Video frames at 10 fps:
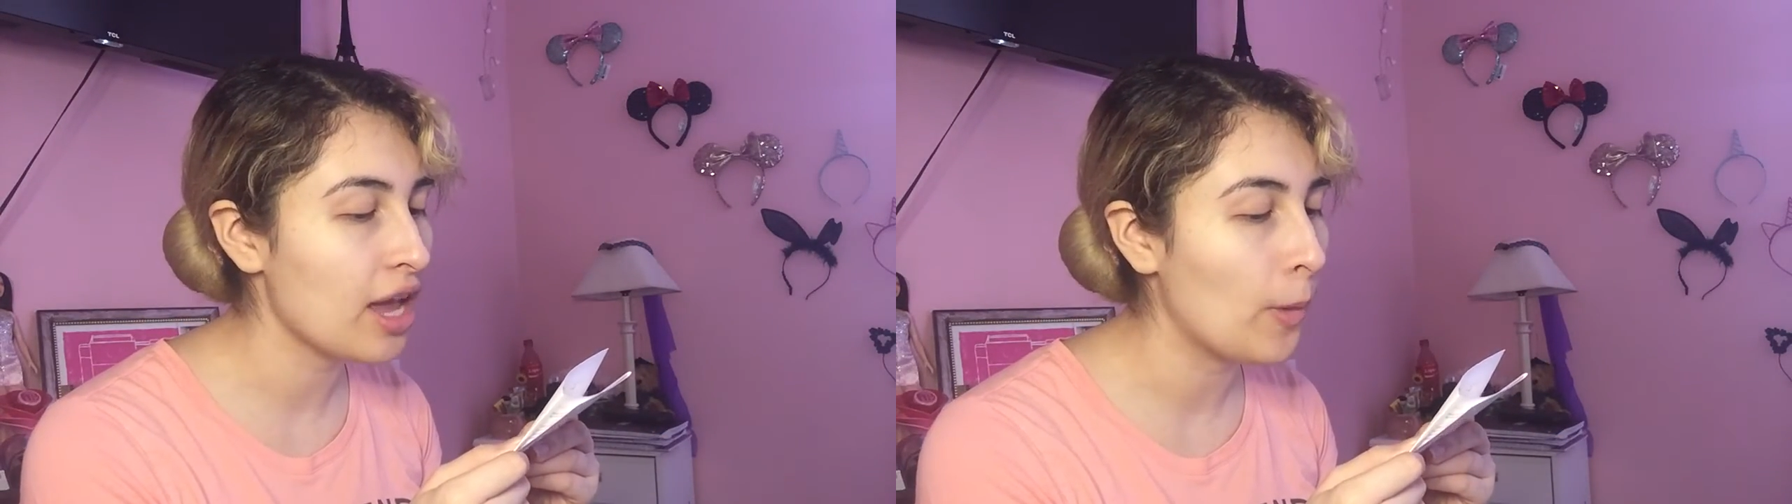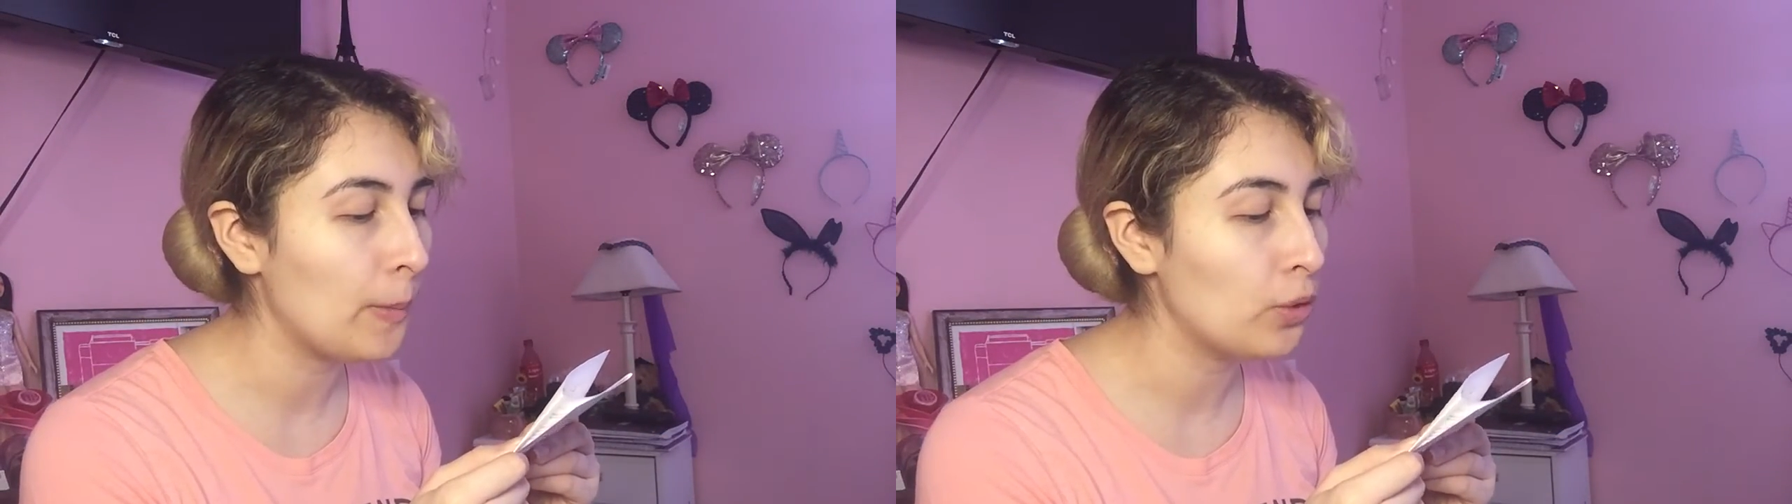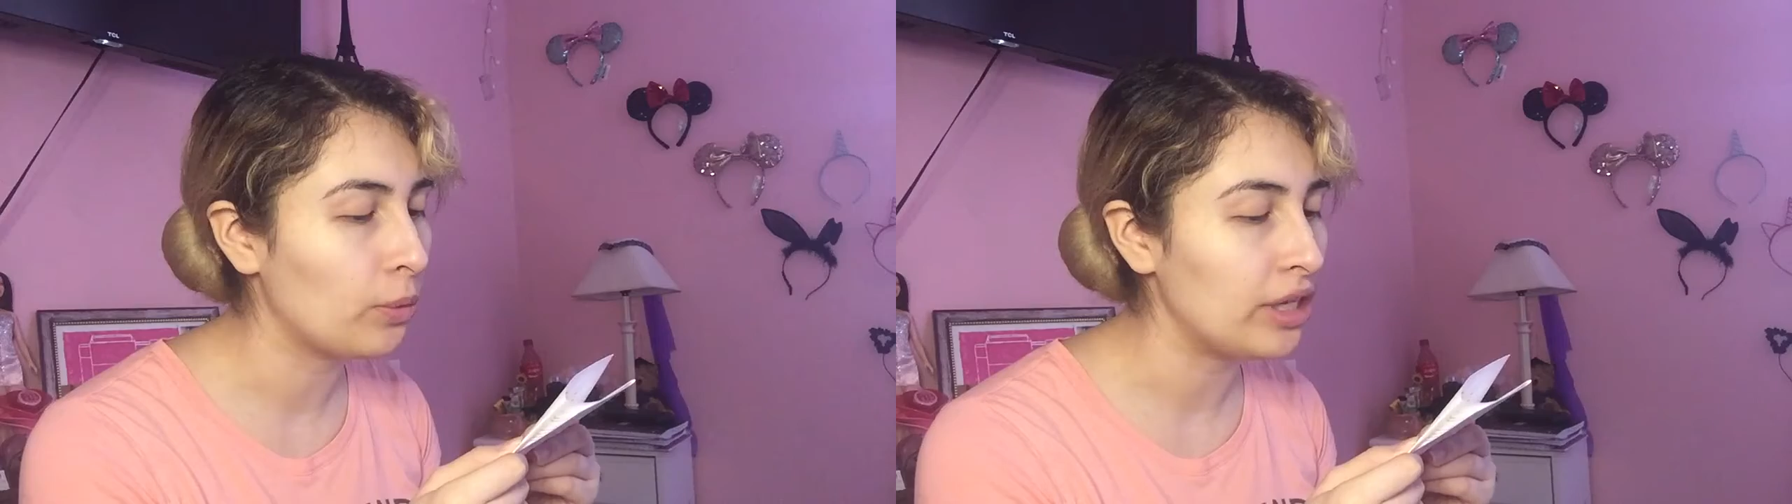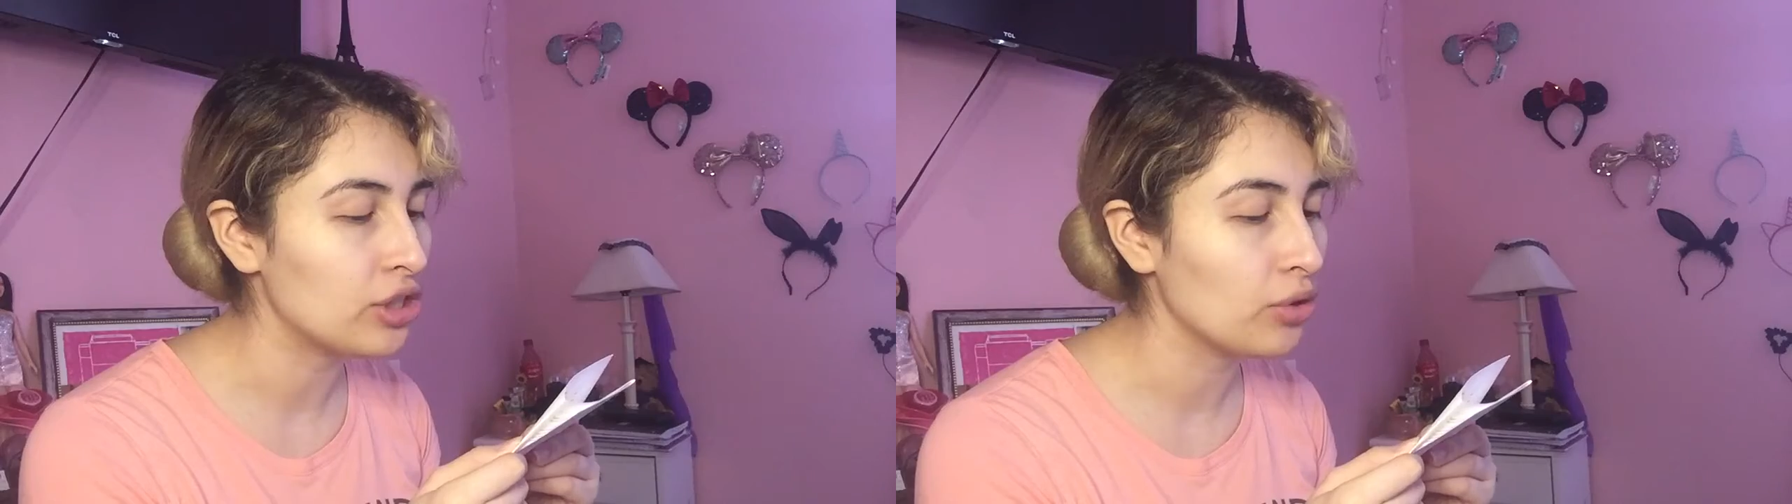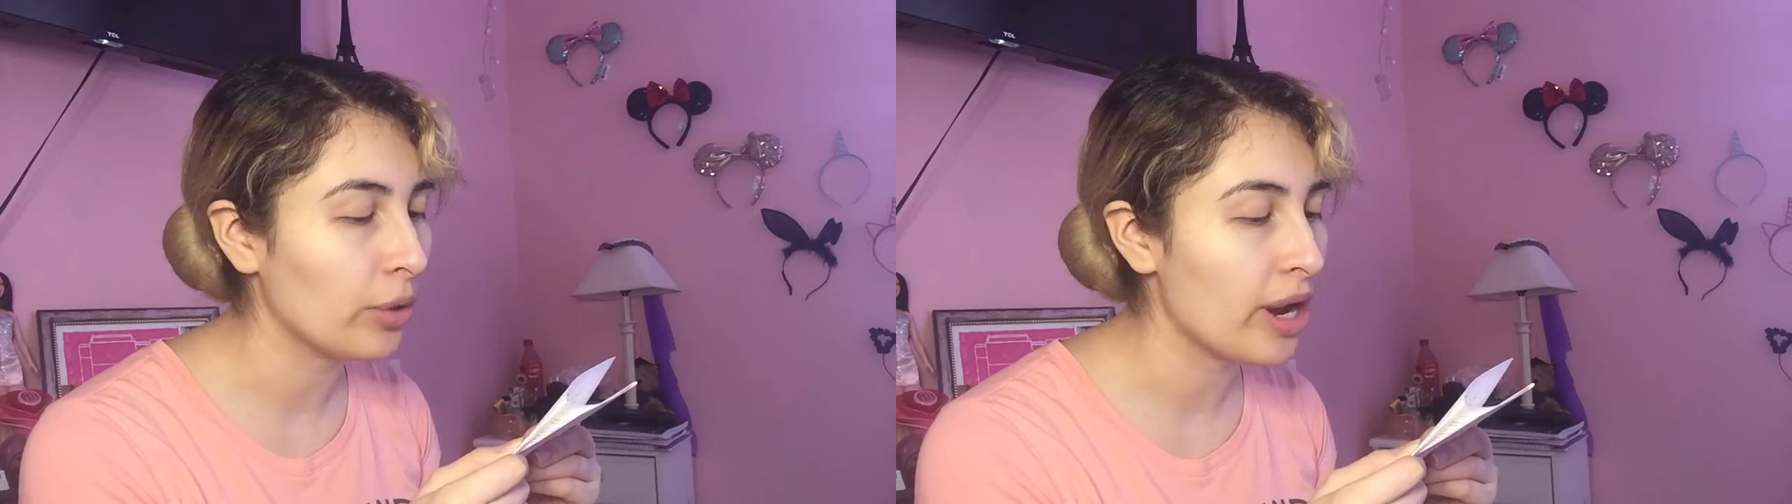help you
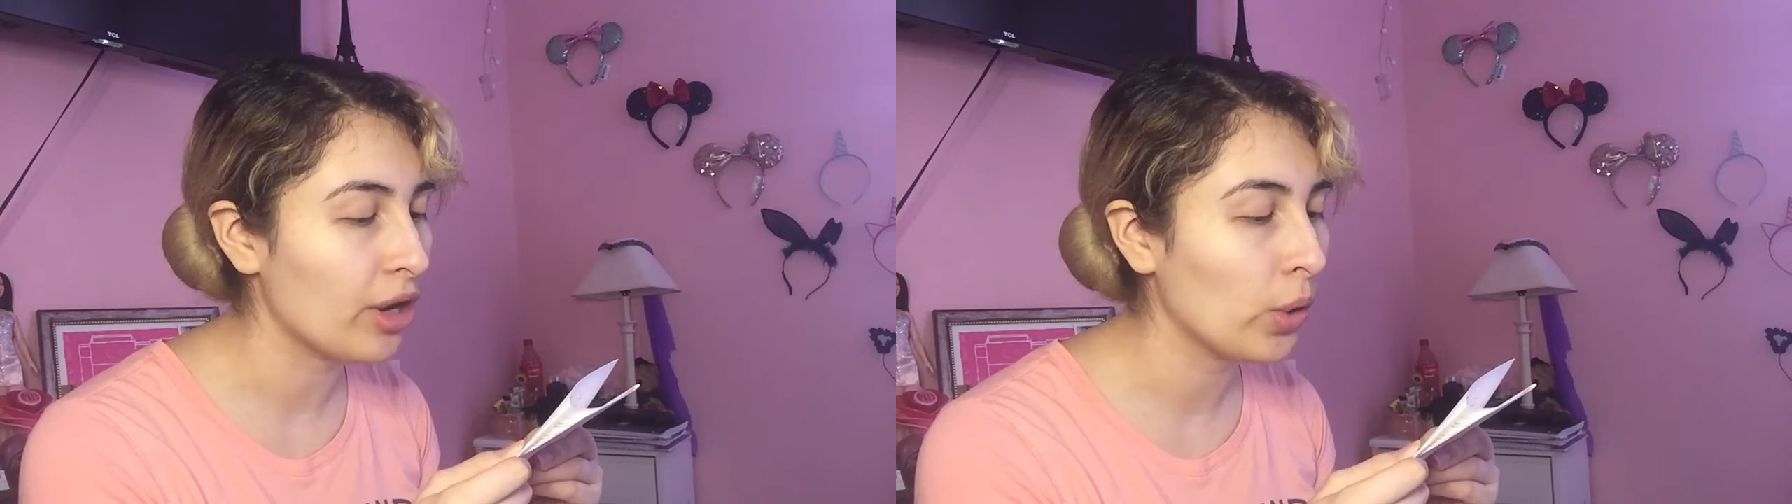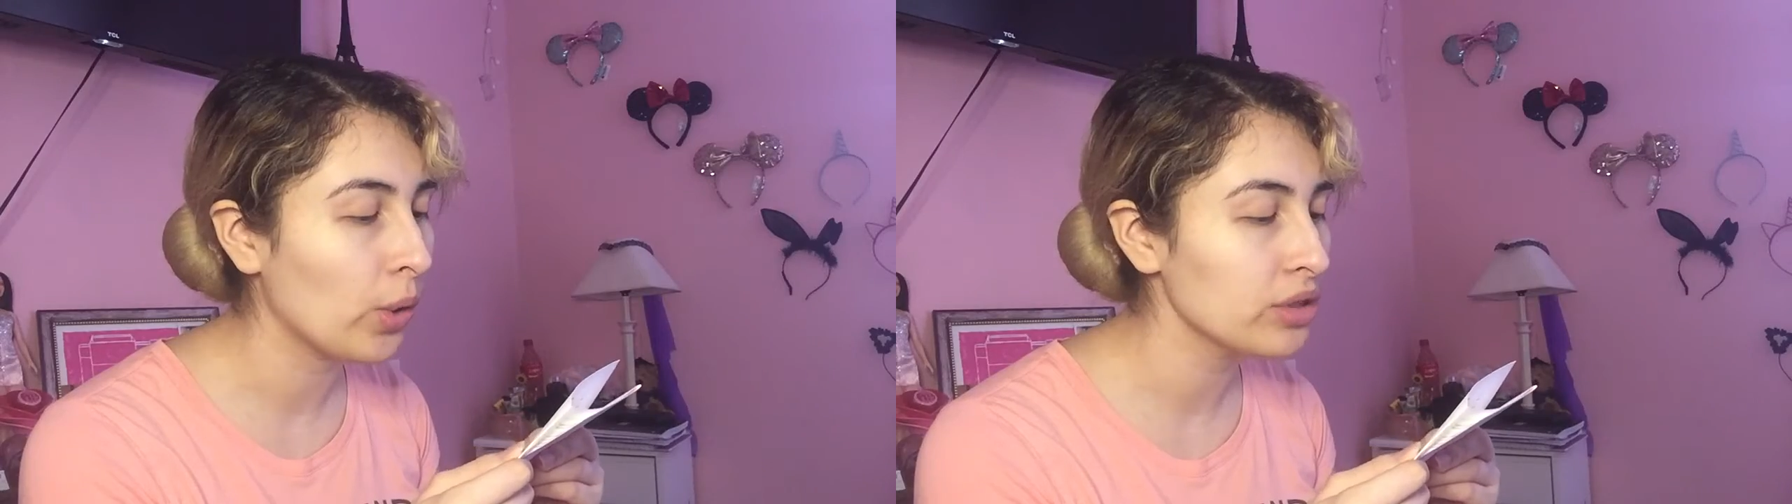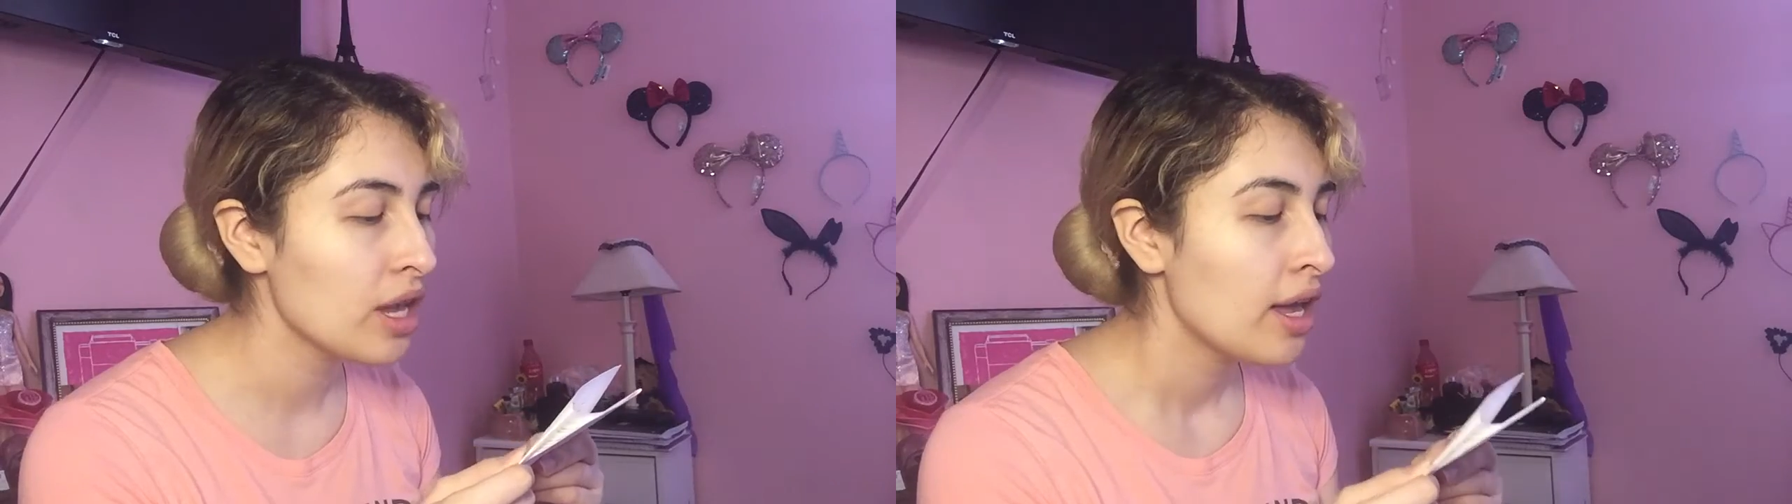reach your hair goals.